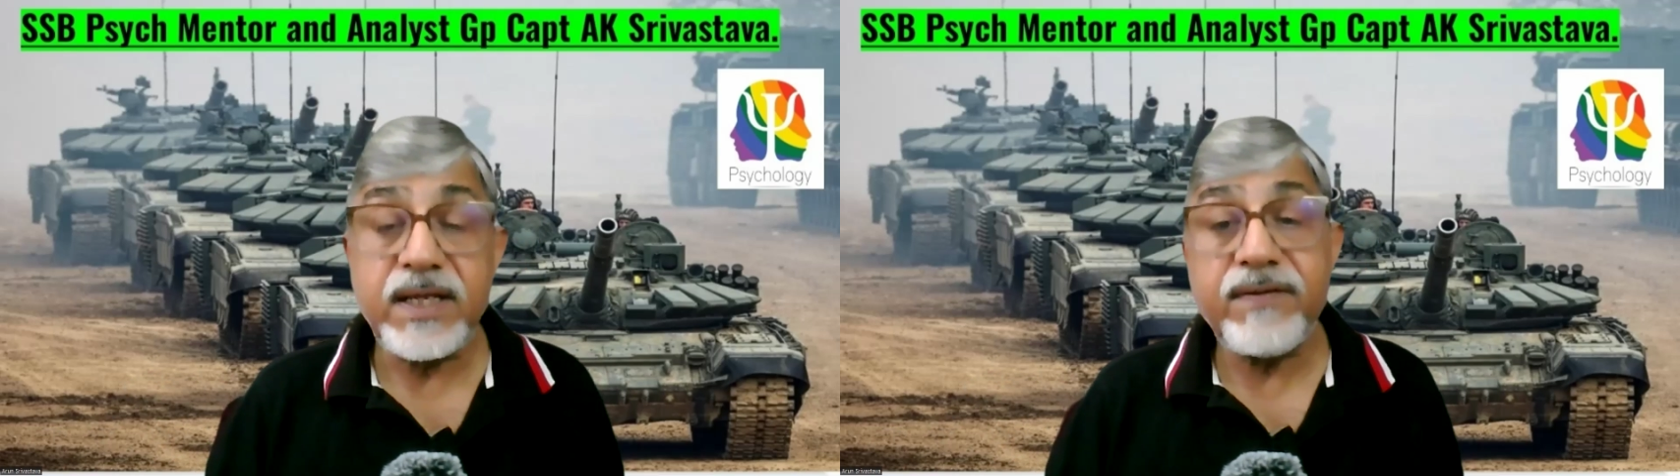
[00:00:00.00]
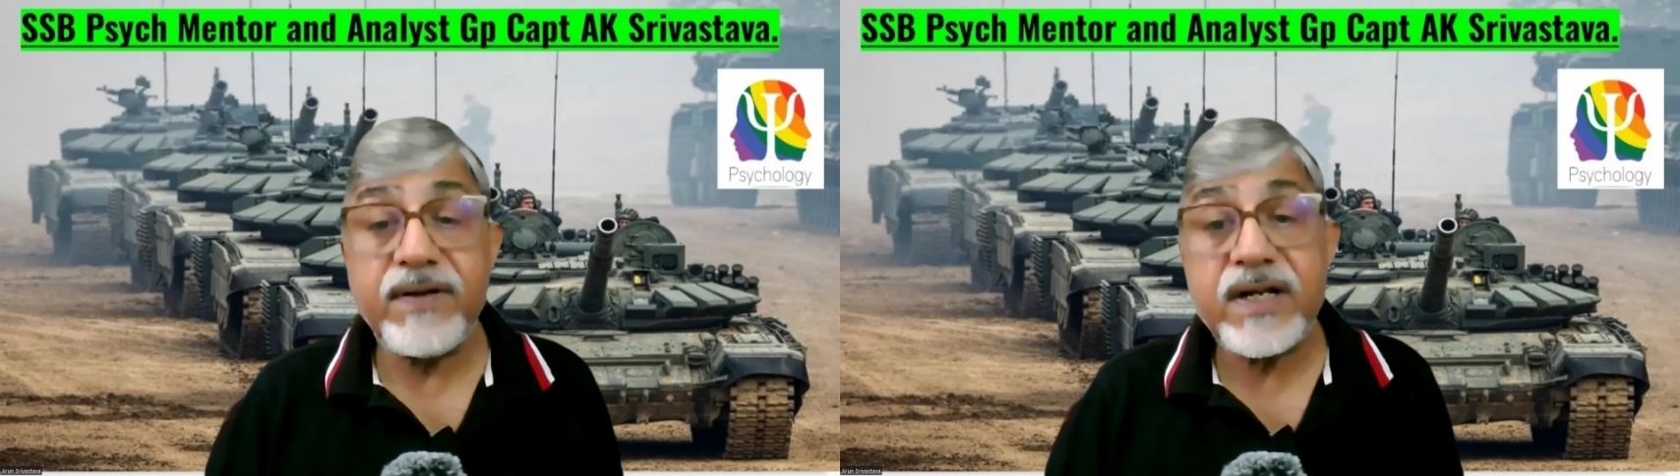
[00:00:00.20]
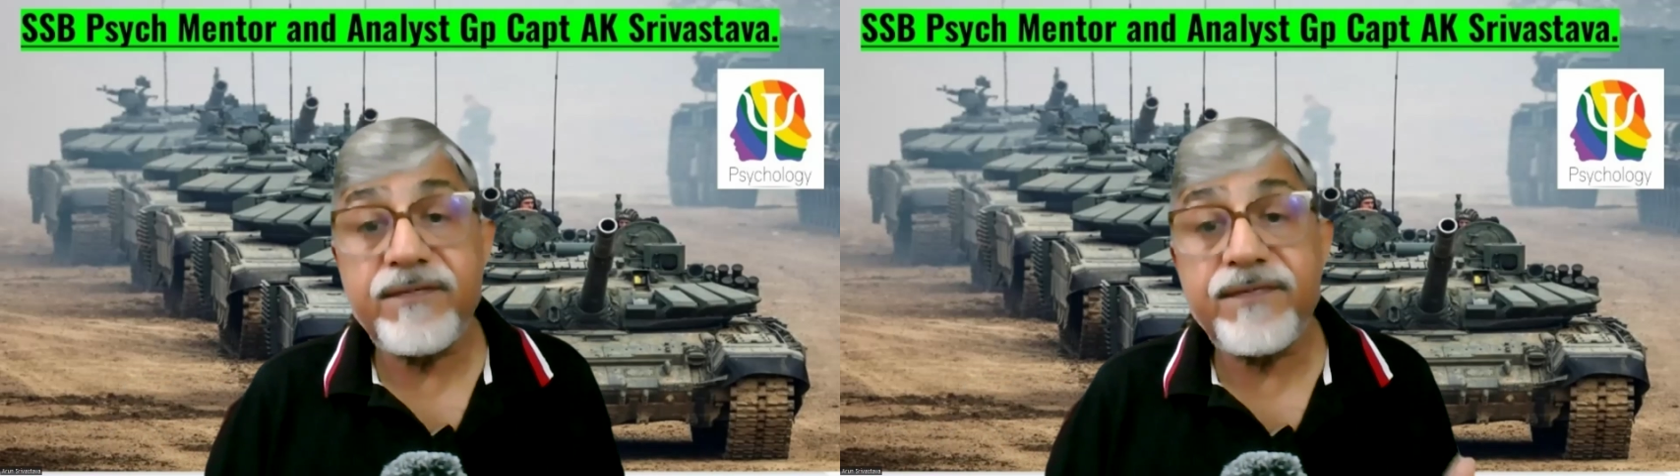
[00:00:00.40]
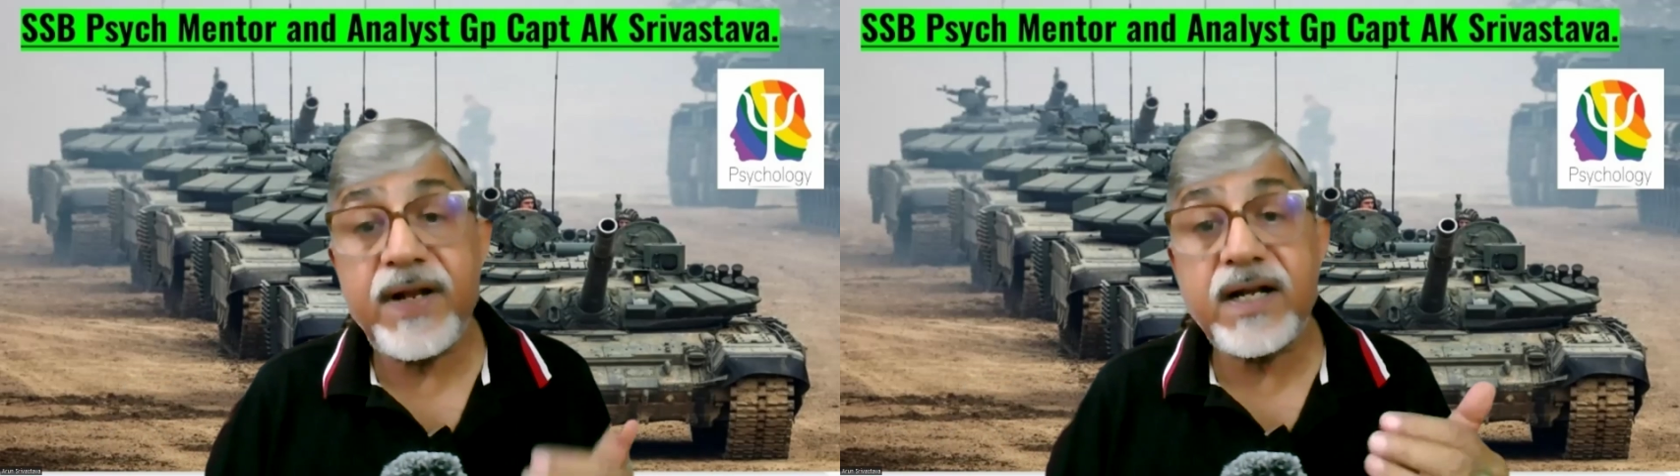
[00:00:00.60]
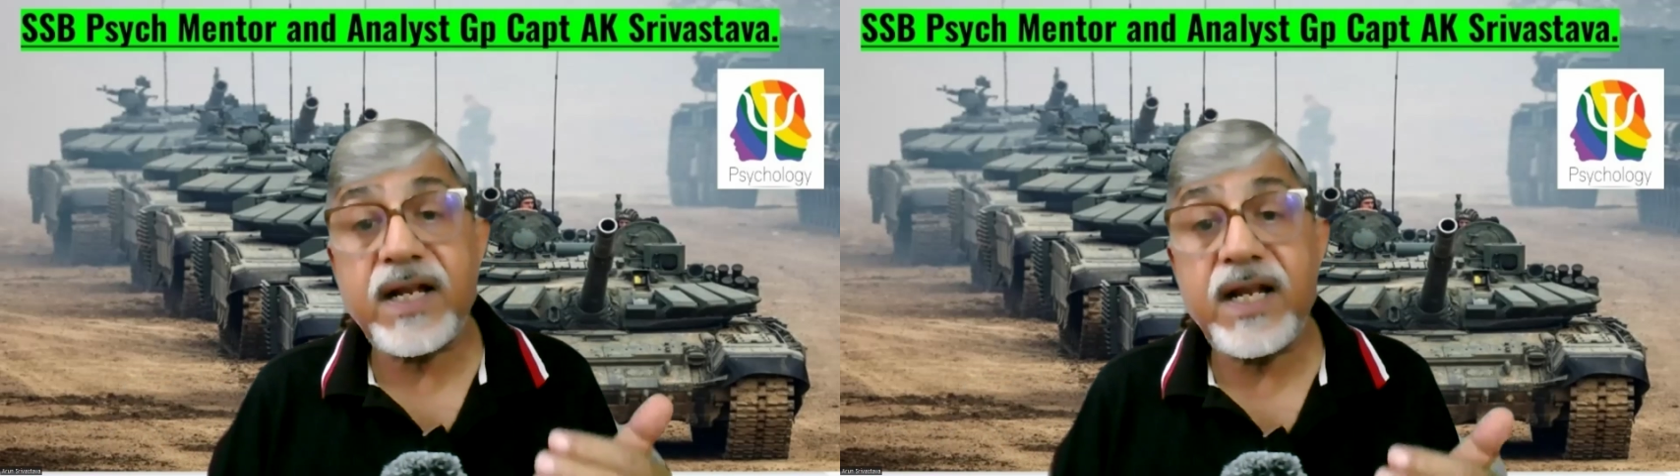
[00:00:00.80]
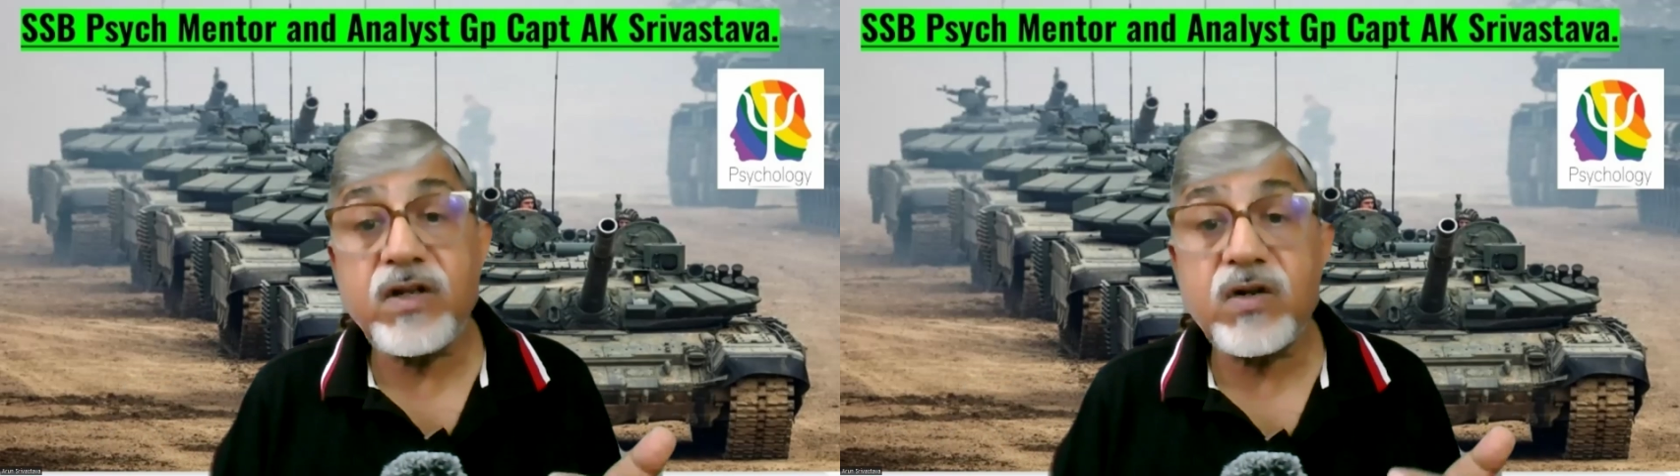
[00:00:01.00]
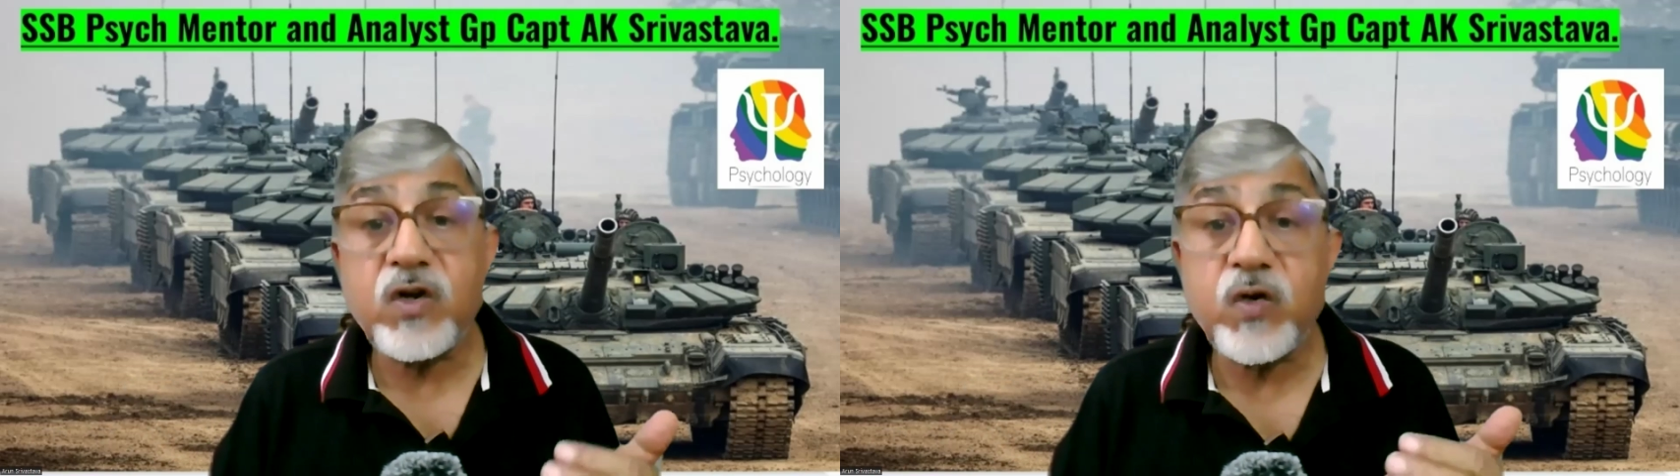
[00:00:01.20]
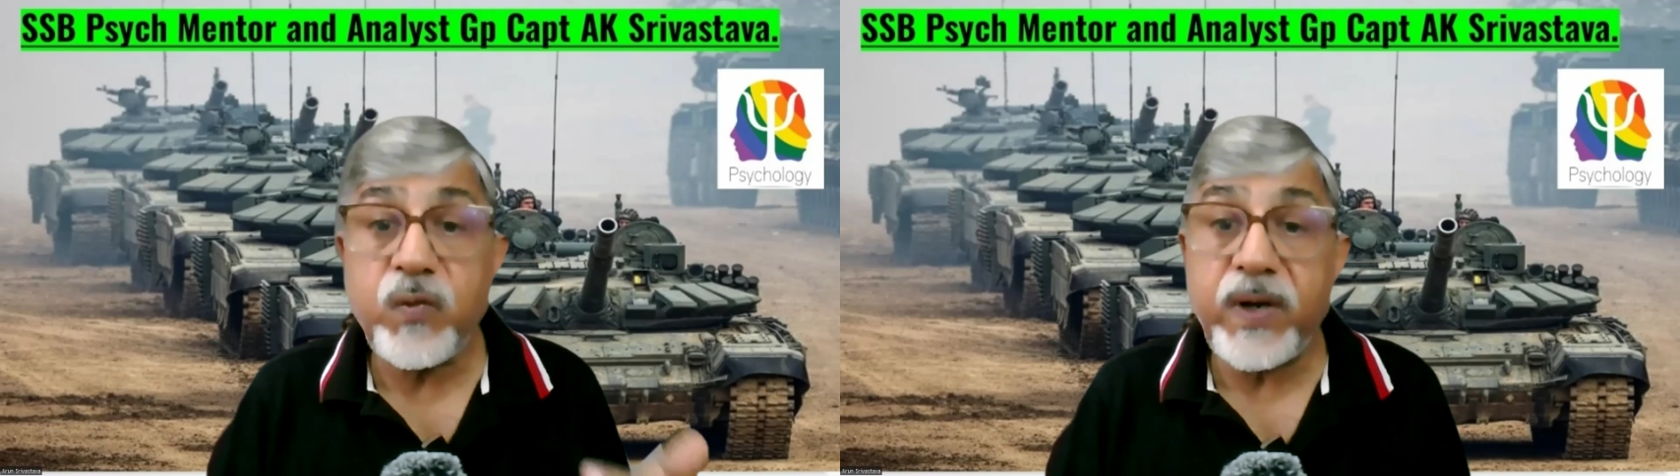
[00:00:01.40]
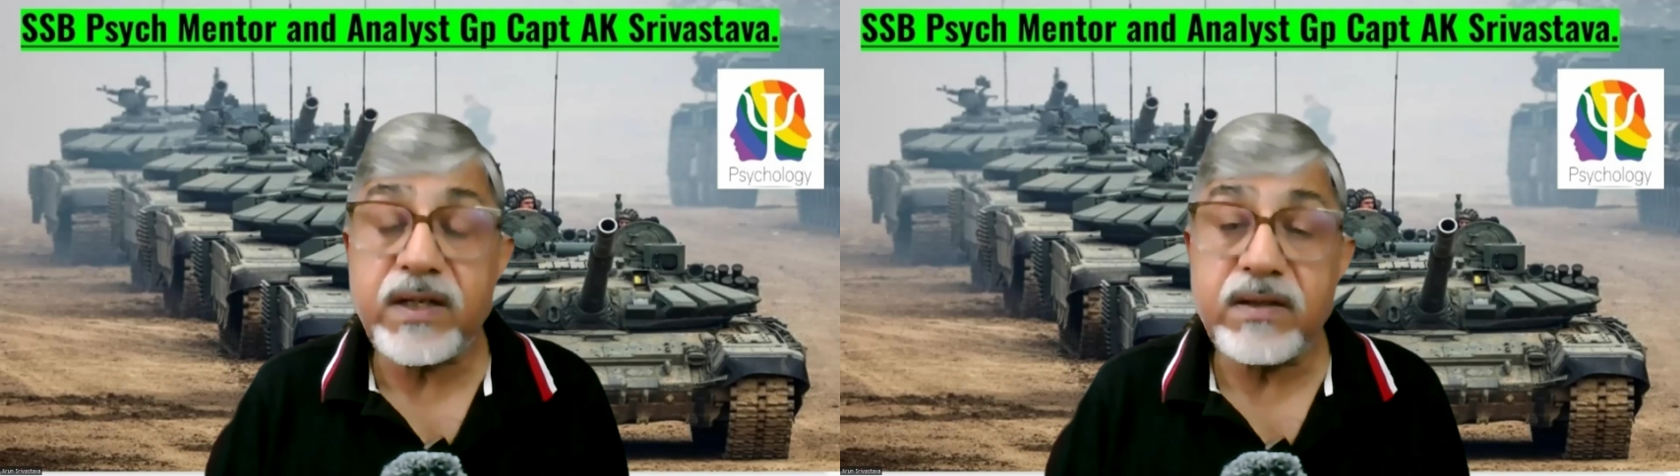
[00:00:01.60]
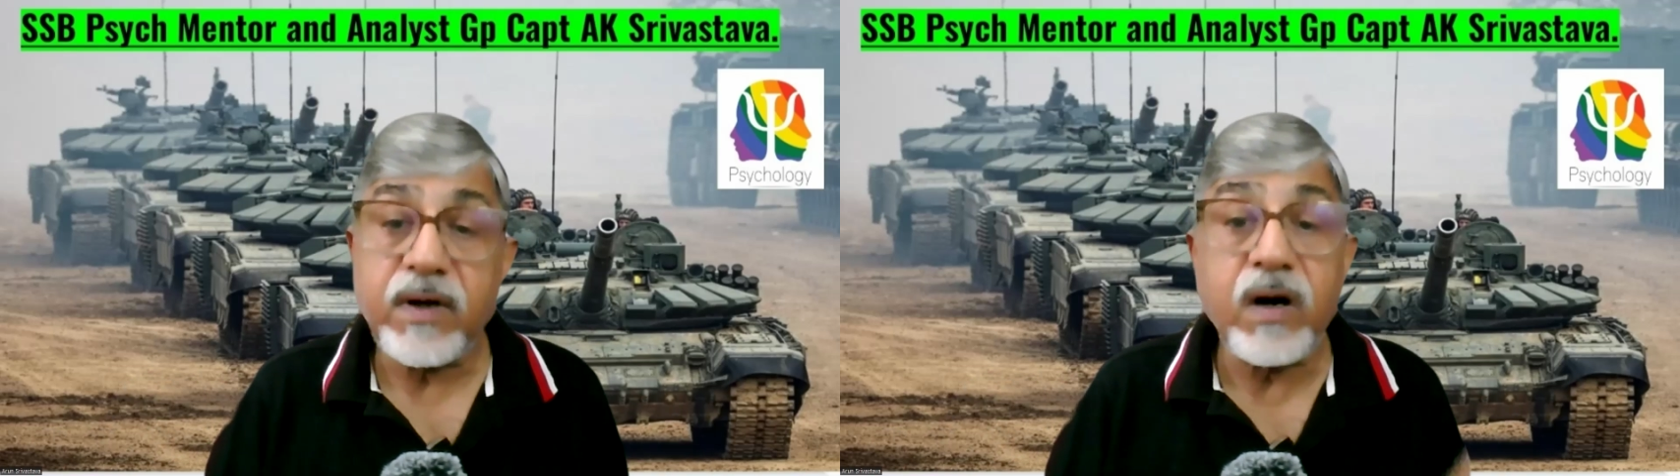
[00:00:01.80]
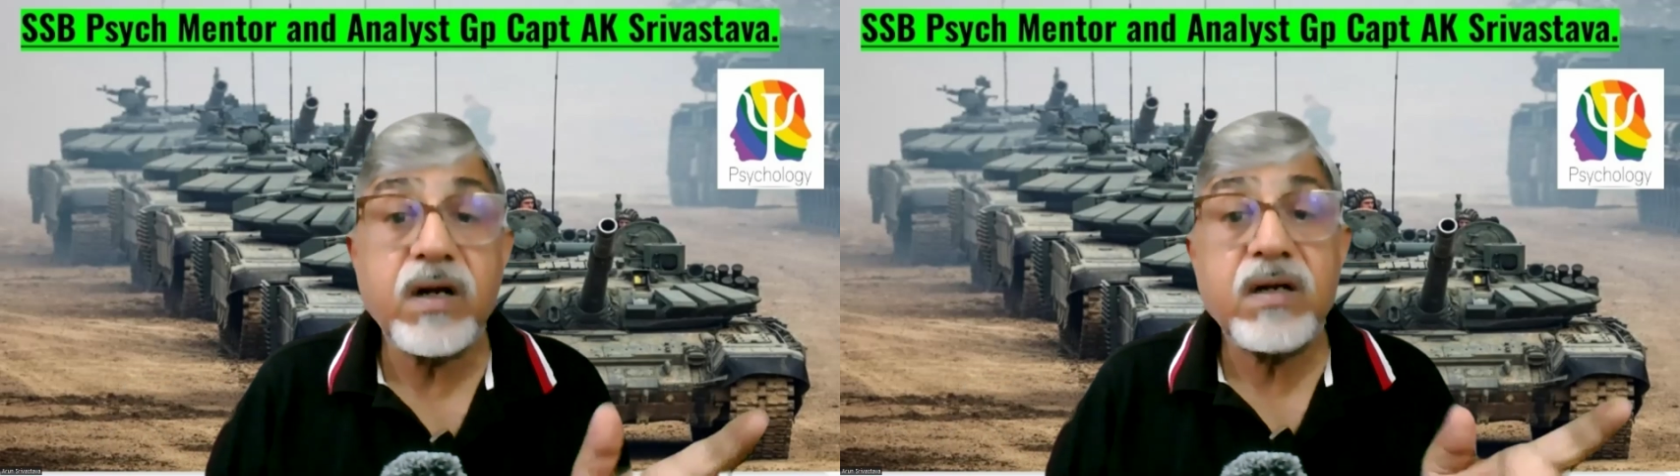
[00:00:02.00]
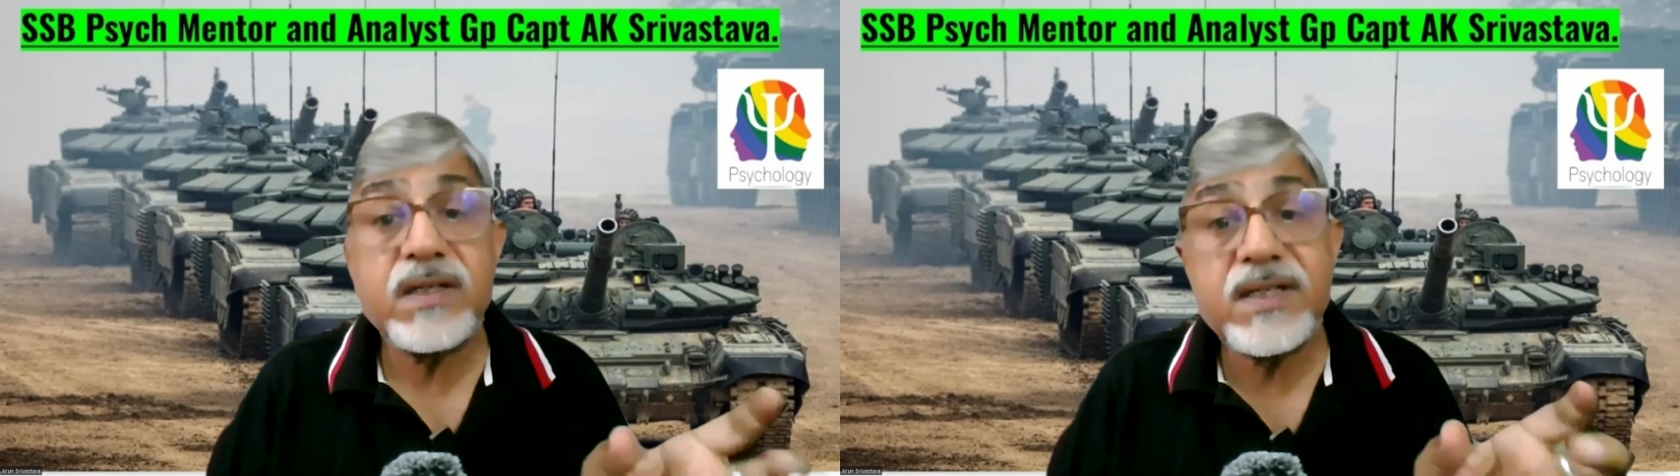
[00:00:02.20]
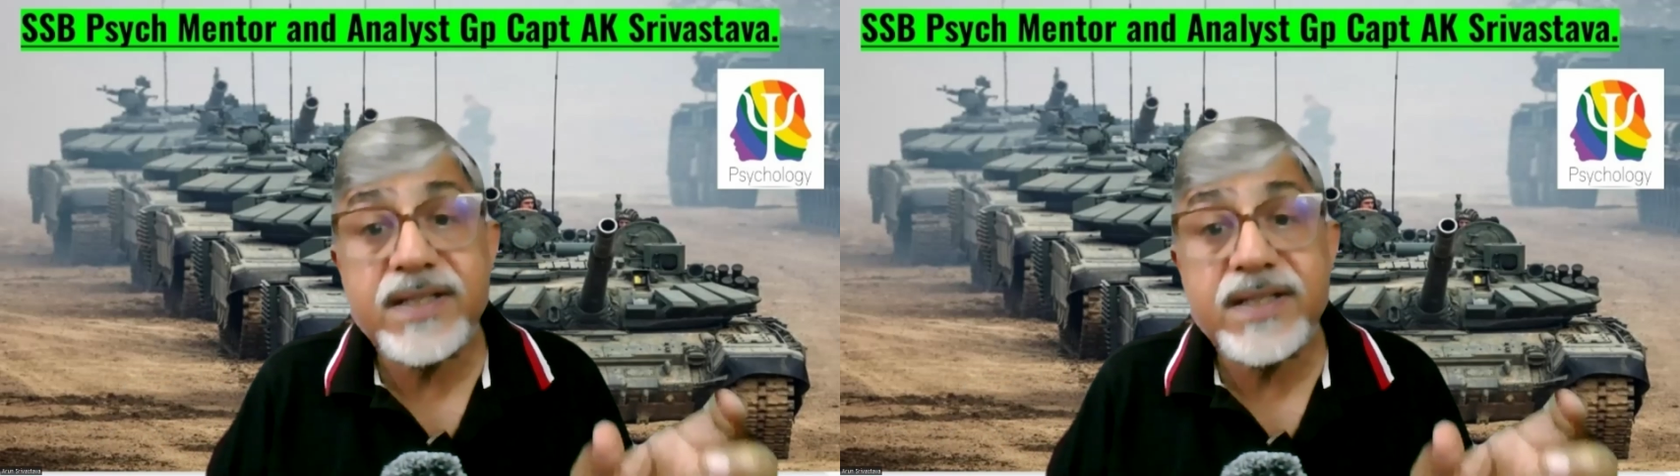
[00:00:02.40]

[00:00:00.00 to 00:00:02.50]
they will reflect in your quick or